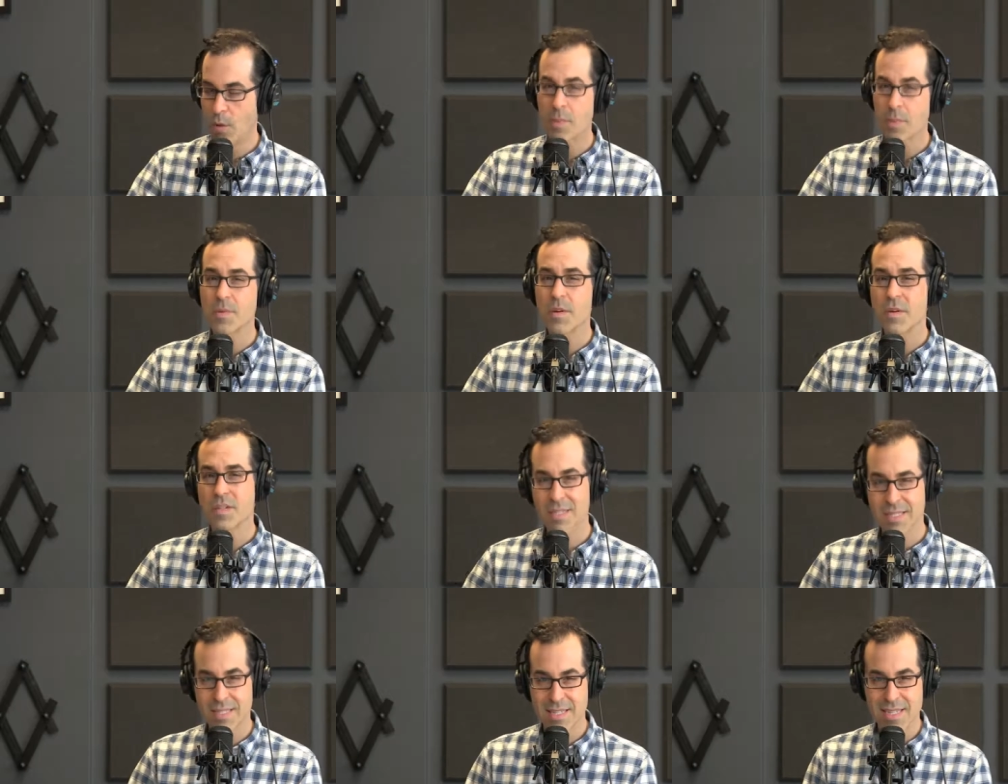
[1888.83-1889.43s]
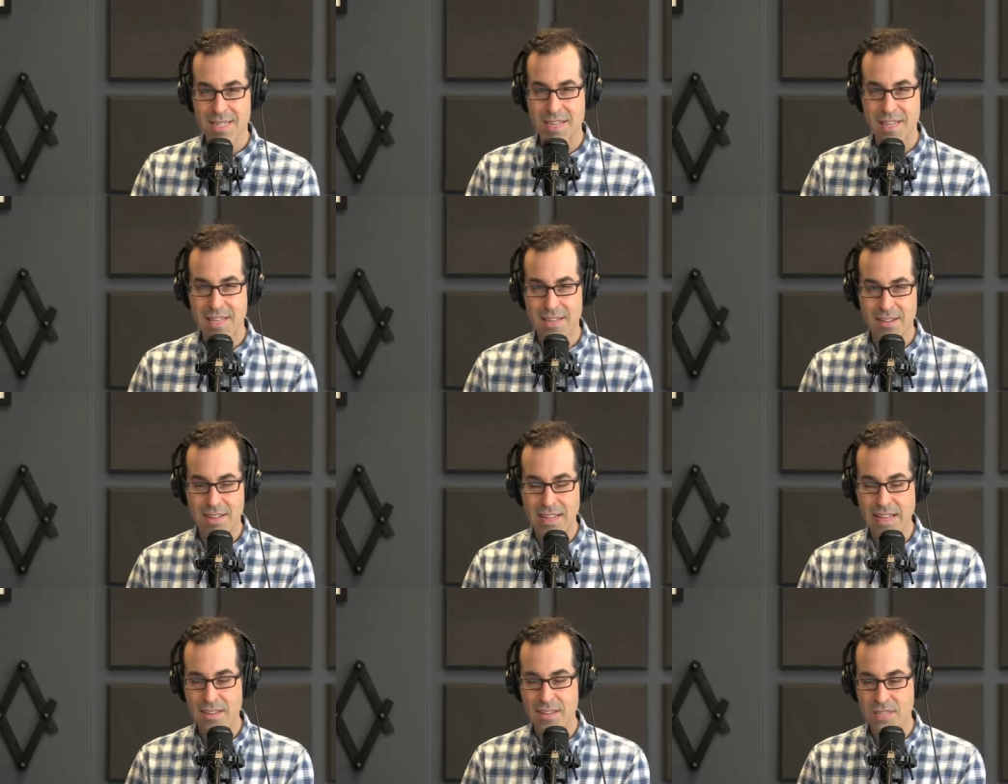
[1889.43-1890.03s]
one person
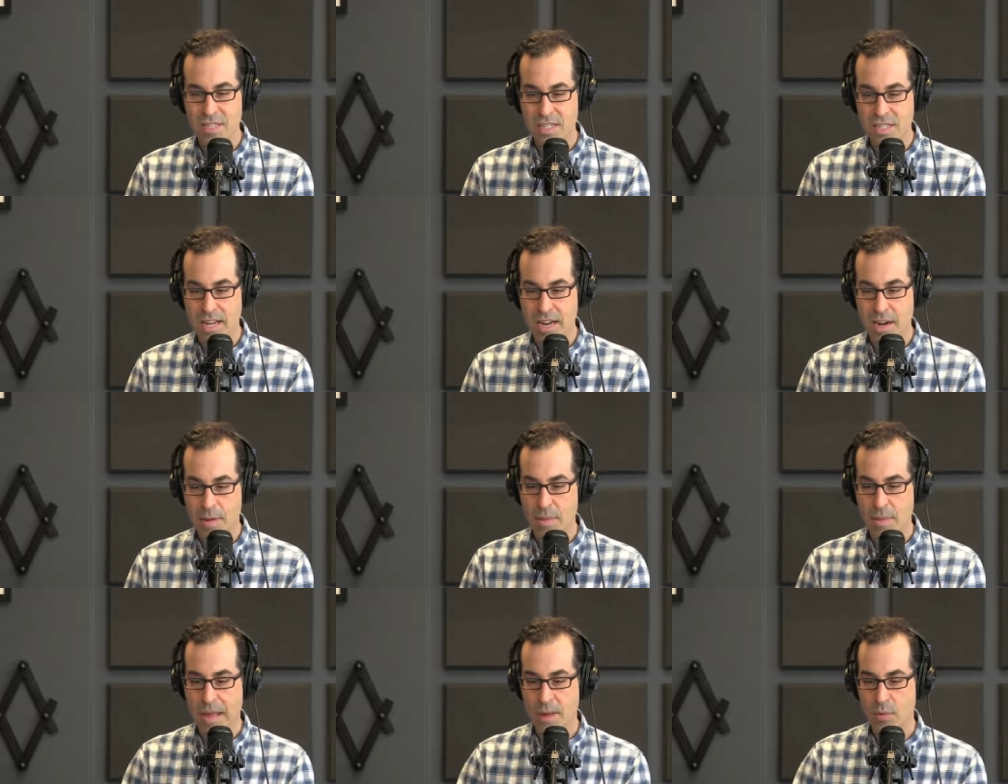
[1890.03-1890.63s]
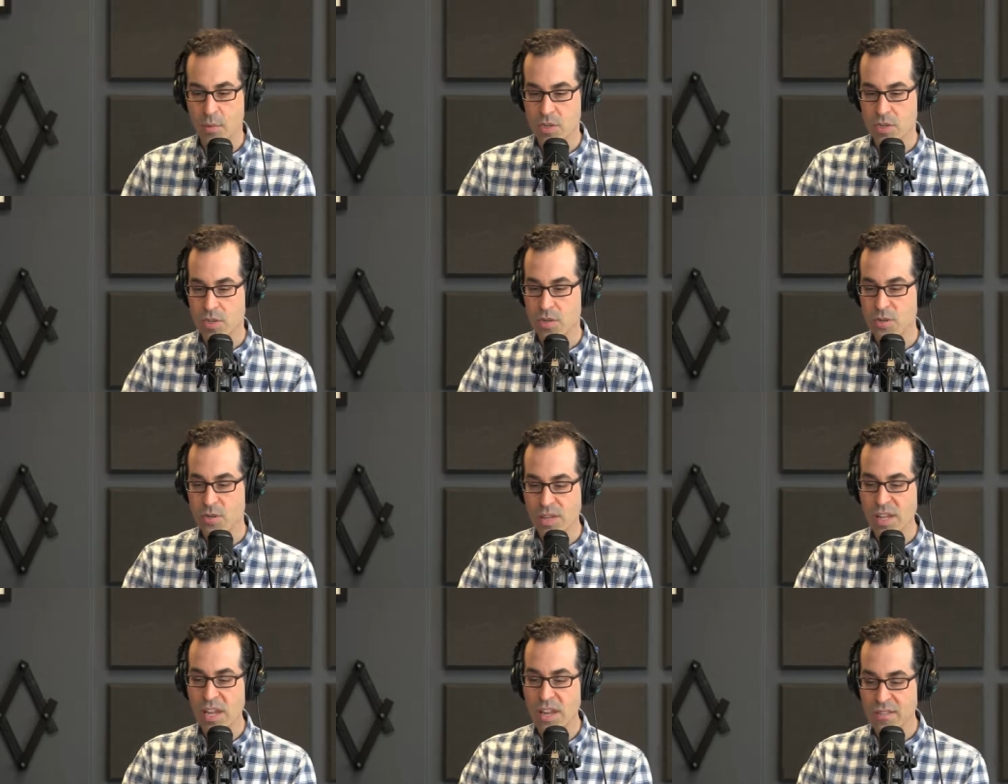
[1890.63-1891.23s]
leaves, it's kind of bad. When
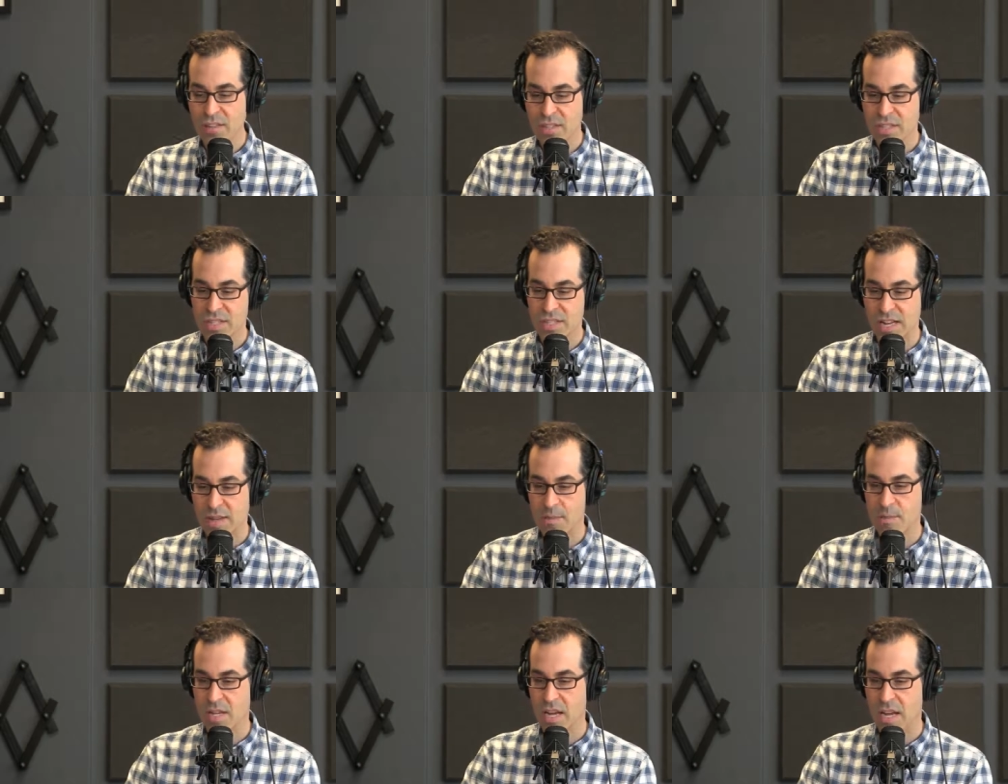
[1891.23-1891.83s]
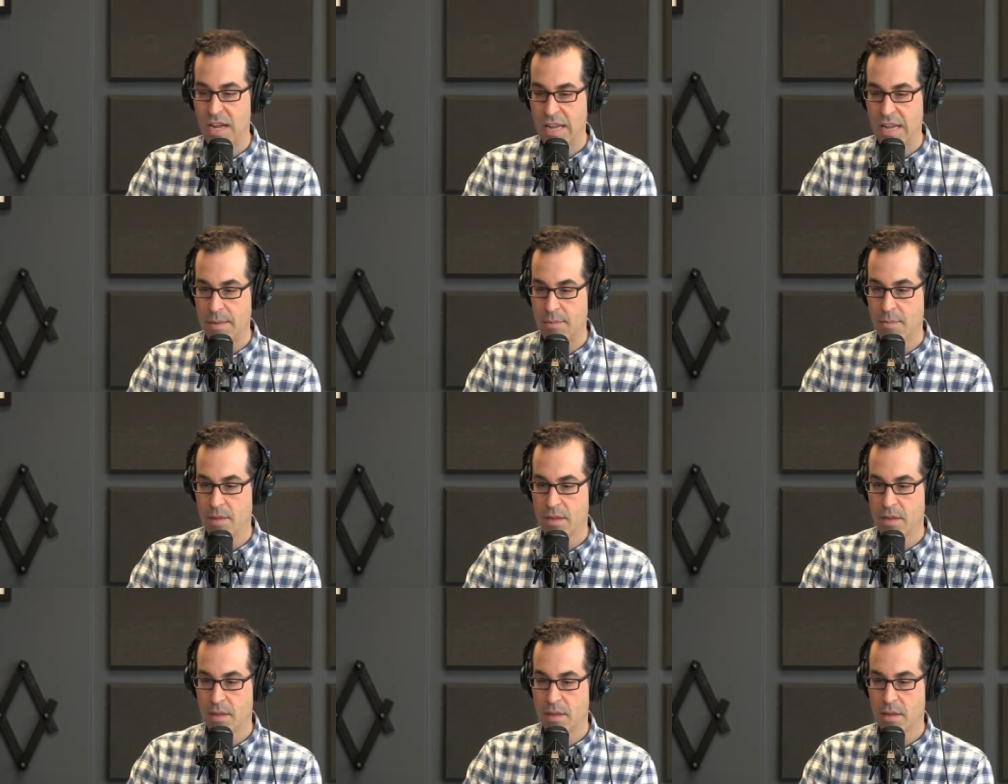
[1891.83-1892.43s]
two leave at the same
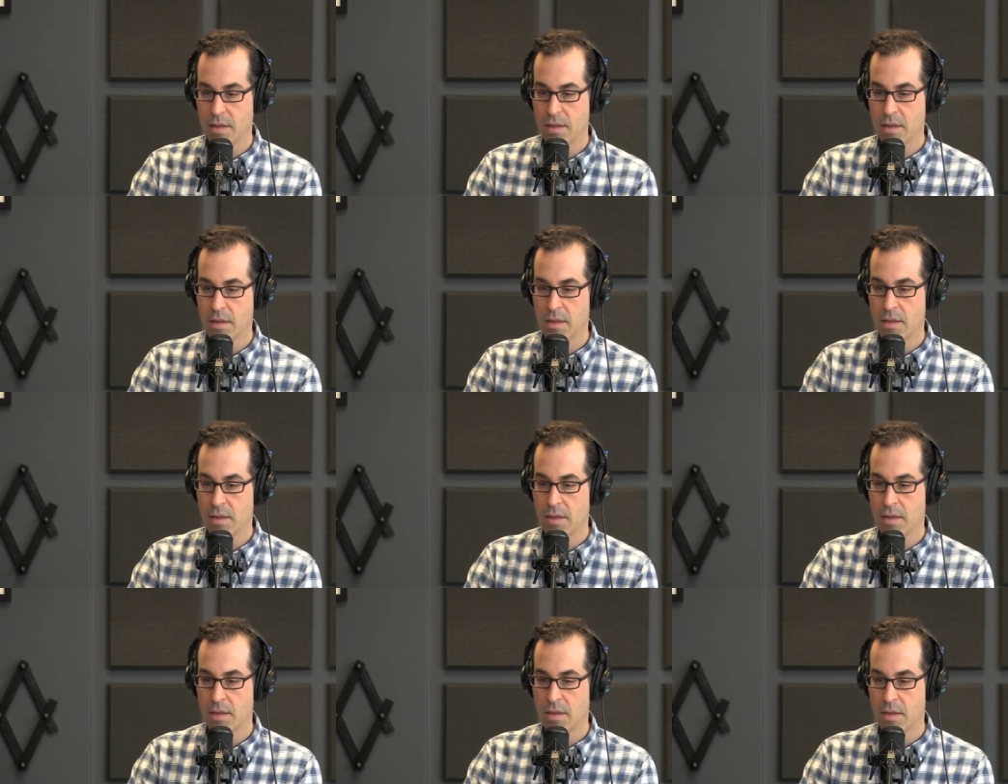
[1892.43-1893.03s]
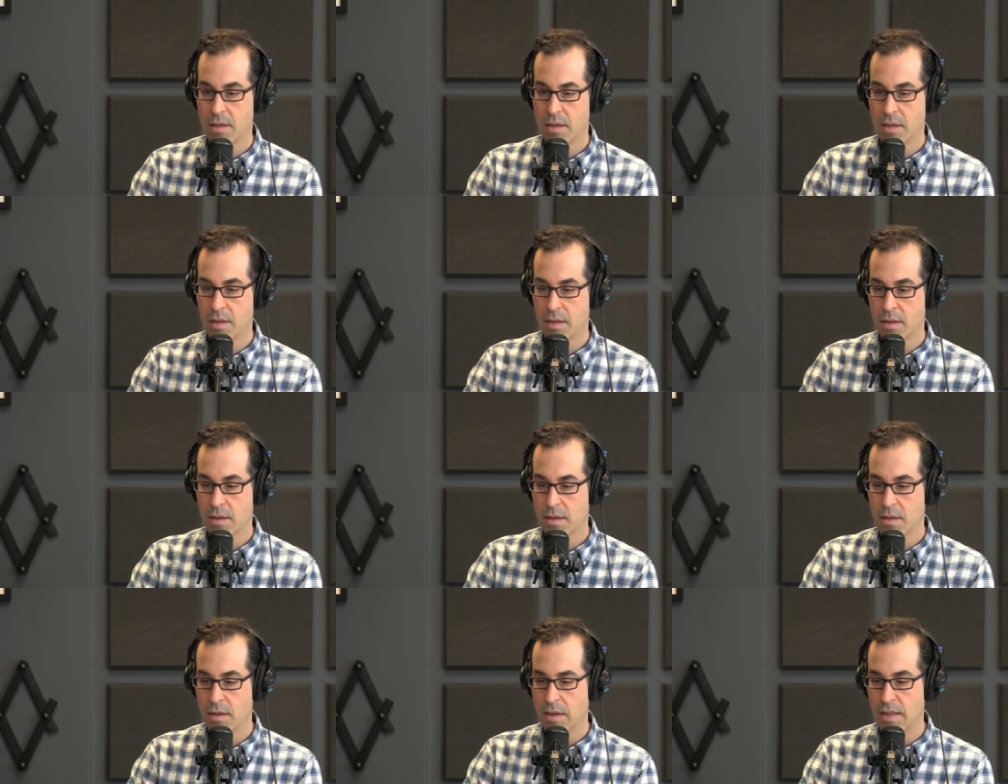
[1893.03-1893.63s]
time,
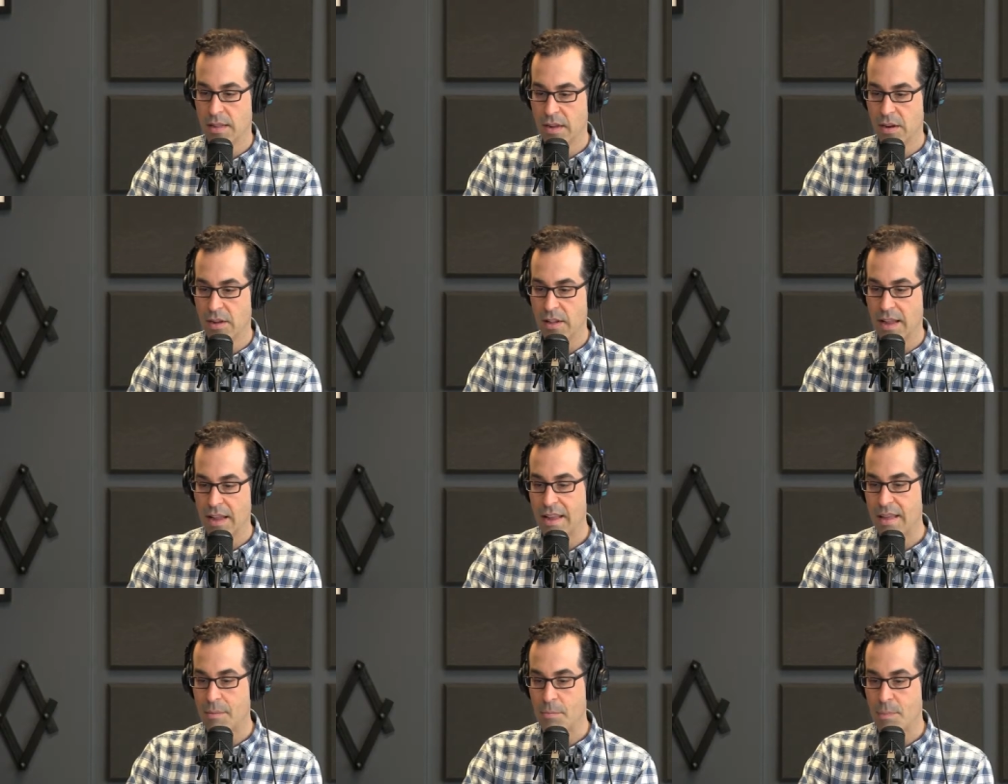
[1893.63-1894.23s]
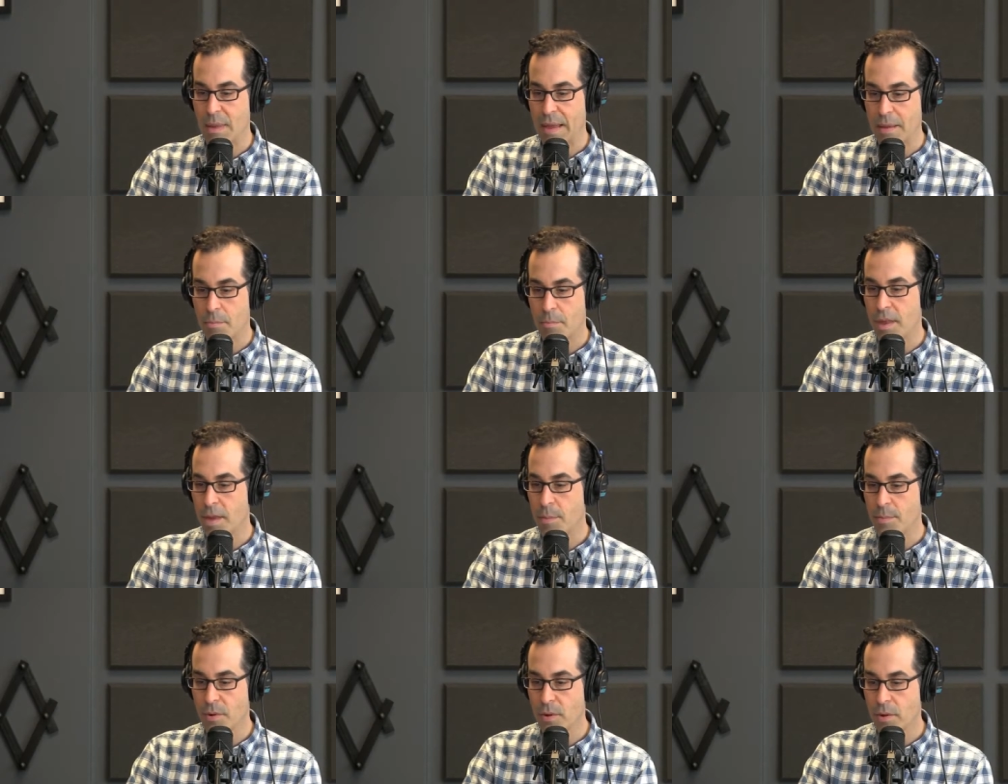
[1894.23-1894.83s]
and they're like big
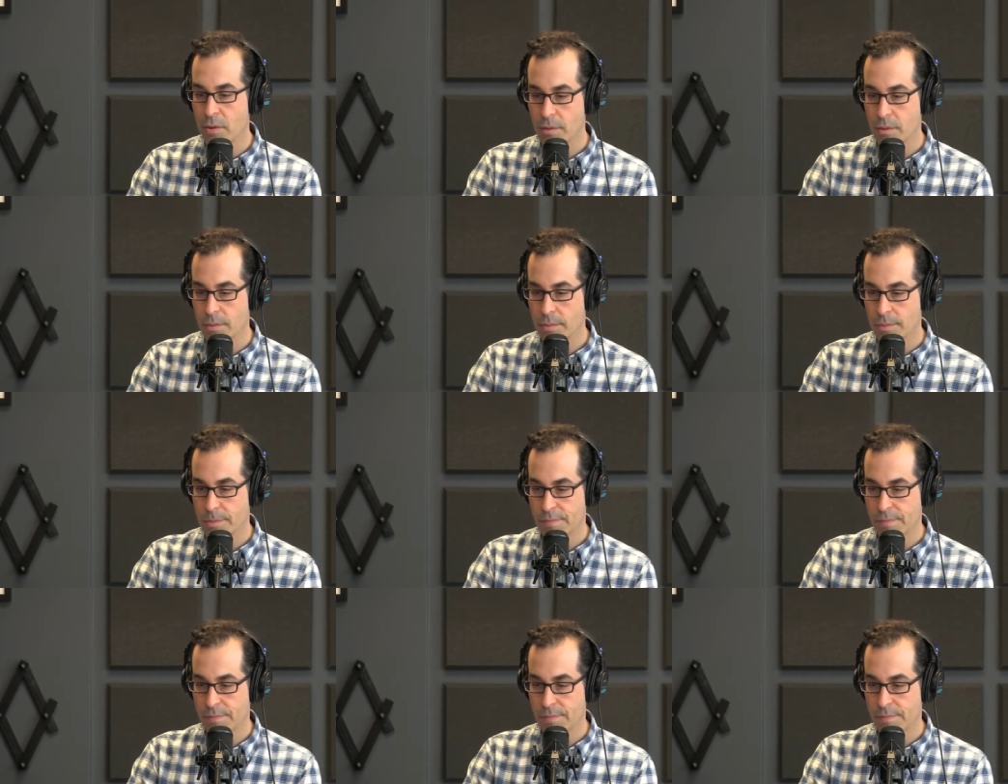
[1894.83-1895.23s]
people,